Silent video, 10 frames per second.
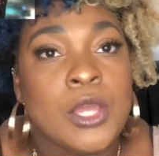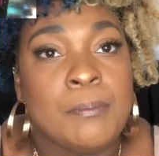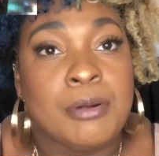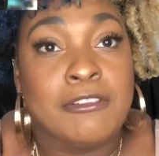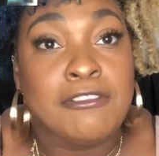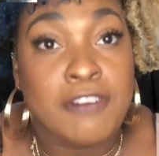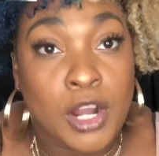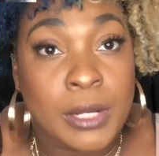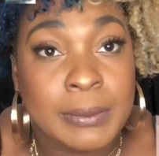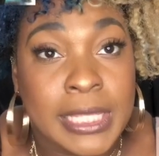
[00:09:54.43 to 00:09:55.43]

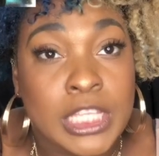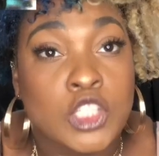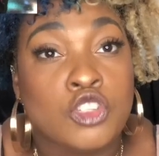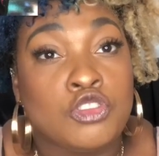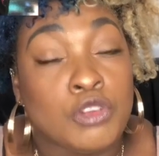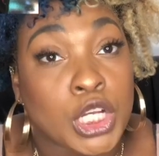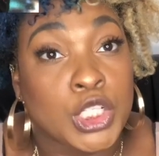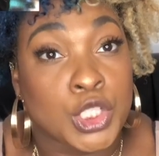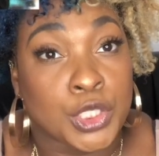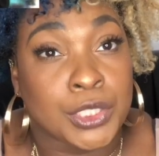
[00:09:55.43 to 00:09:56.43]
Preferably
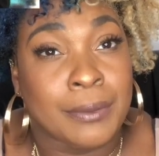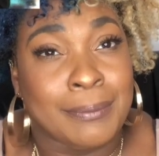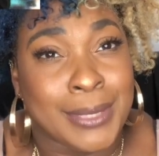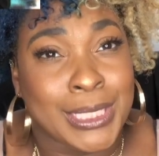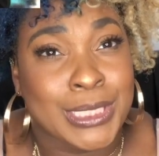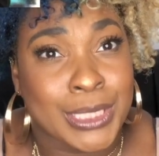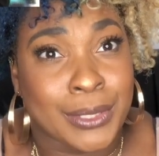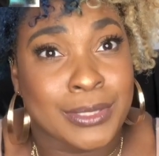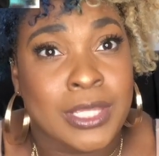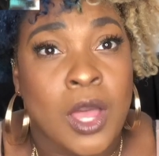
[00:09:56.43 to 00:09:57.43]
structured mini
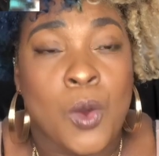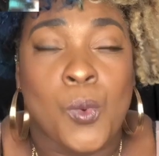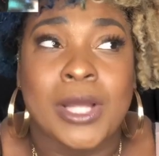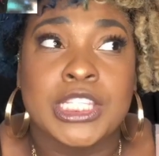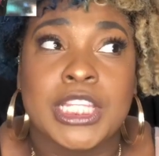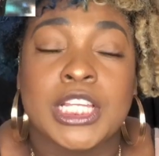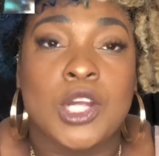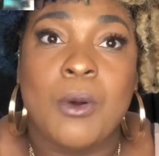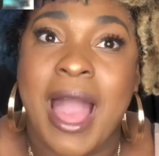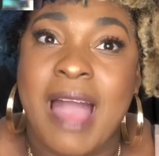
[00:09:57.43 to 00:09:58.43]
skirts. Ones that
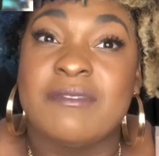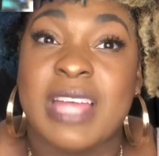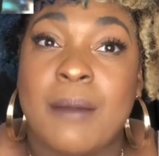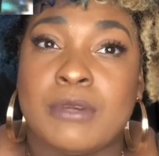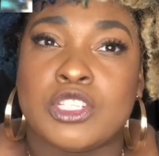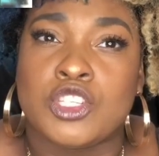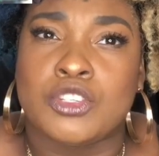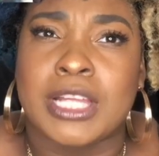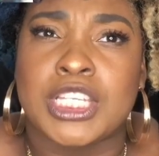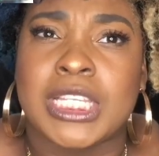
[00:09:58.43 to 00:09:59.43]
don't have that much
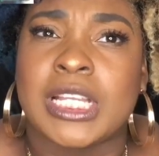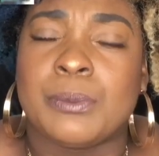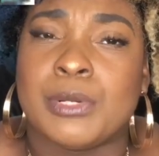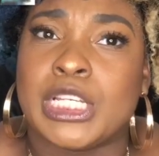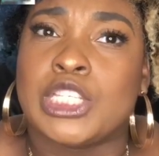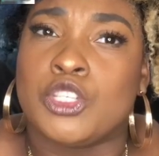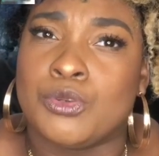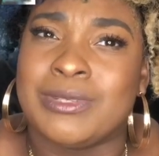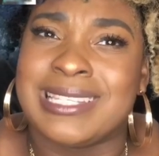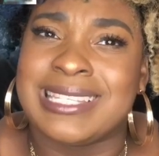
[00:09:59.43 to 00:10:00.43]
stretch and that are pretty
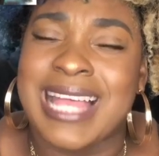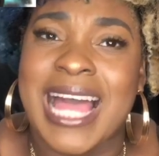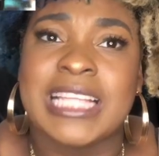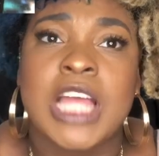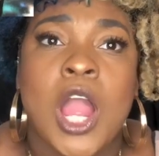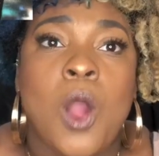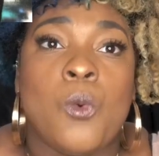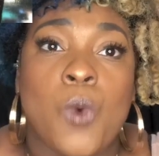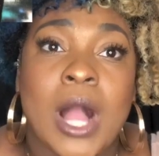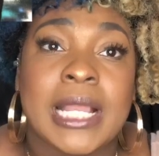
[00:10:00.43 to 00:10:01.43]
true to size.
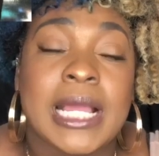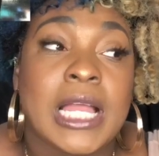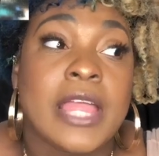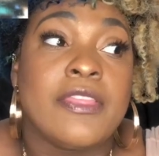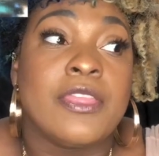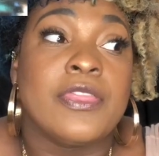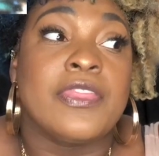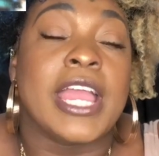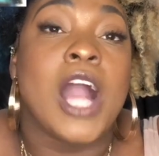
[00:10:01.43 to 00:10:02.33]
One, they